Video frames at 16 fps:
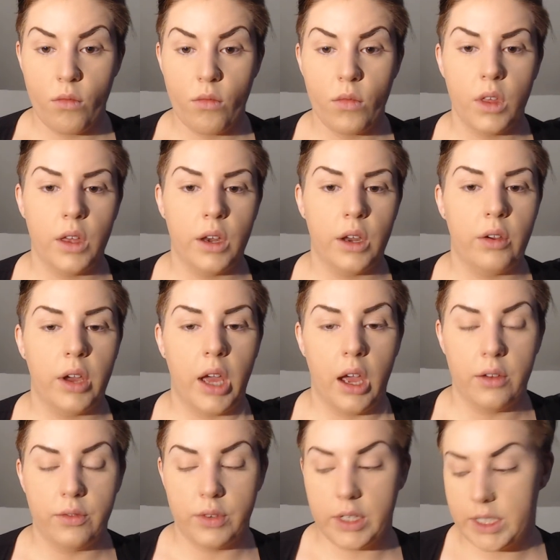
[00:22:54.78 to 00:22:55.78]
I
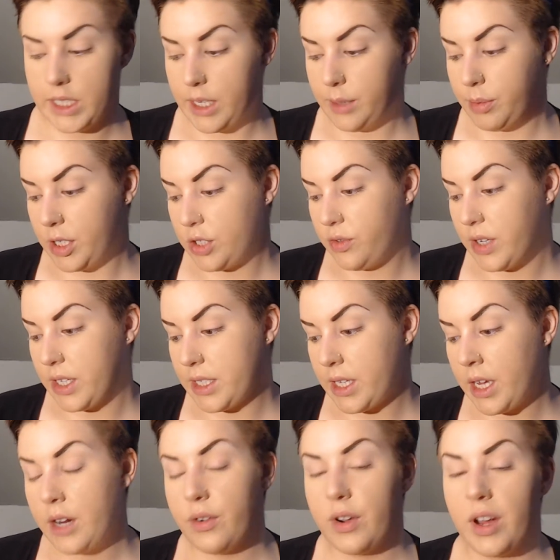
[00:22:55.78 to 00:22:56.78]
have resting bitch face
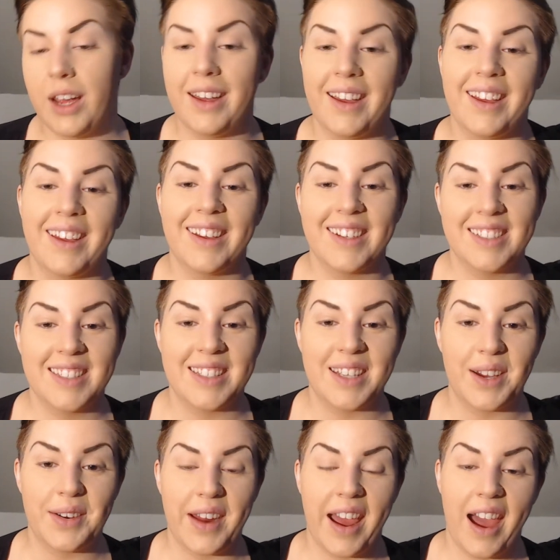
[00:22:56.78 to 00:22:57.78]
anyway,
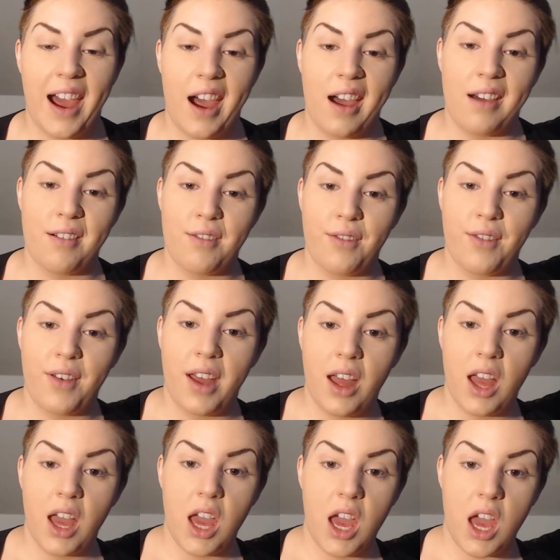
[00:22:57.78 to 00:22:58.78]
so to have
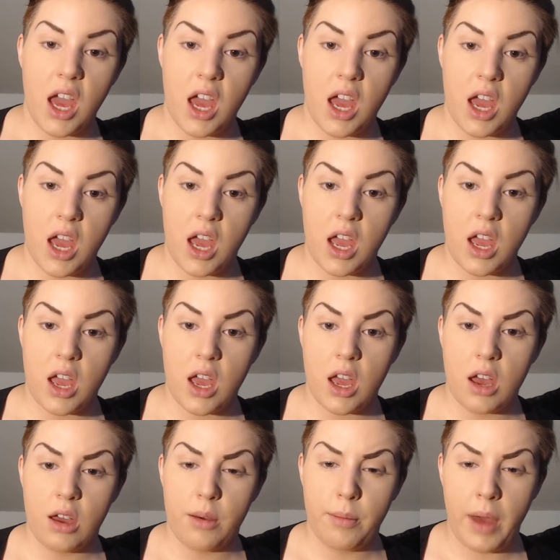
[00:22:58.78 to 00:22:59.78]

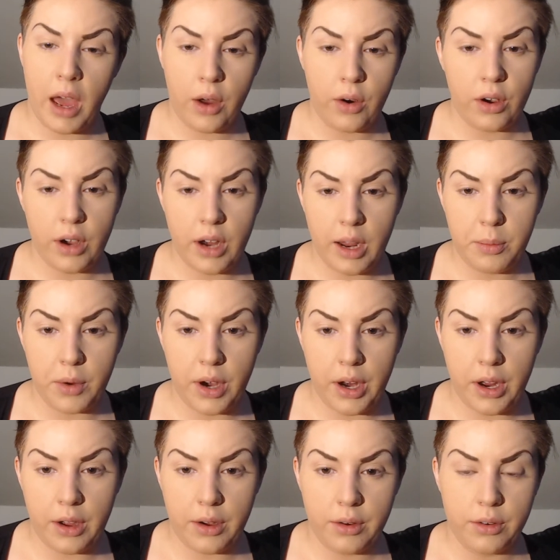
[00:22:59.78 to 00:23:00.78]
a power
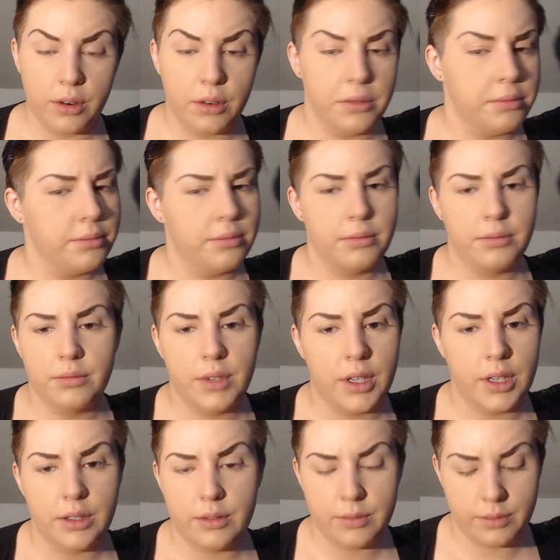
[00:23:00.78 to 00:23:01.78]
eyebrow or
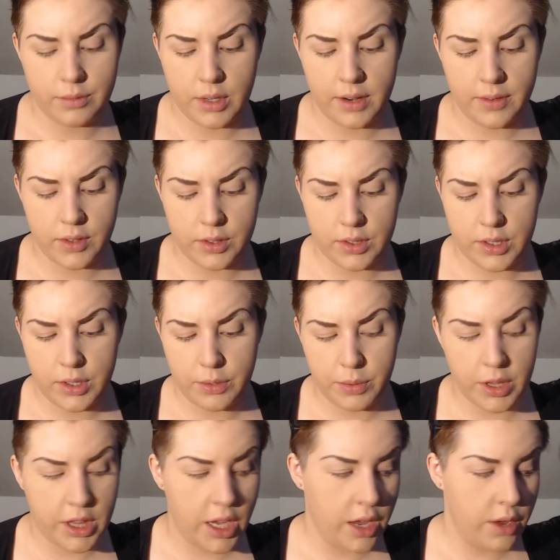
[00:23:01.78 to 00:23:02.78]
whatever
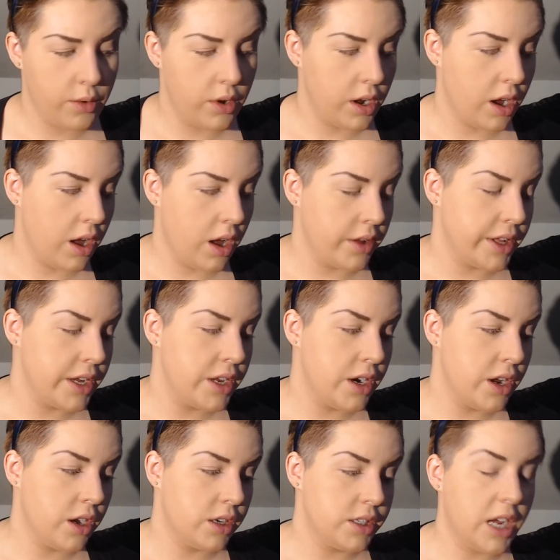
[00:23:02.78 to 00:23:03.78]
stupid thing you want to call it
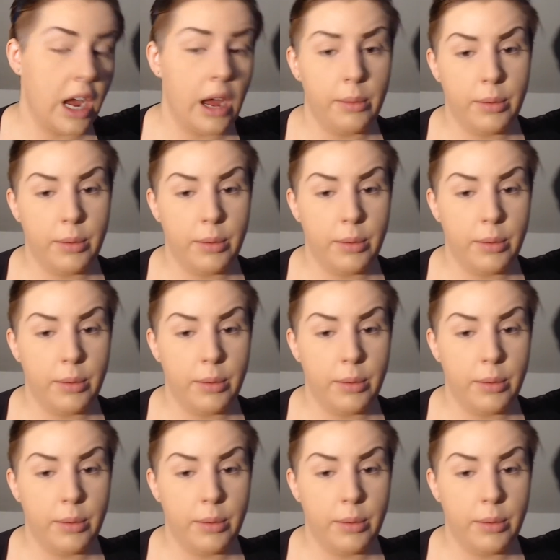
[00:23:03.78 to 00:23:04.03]
on top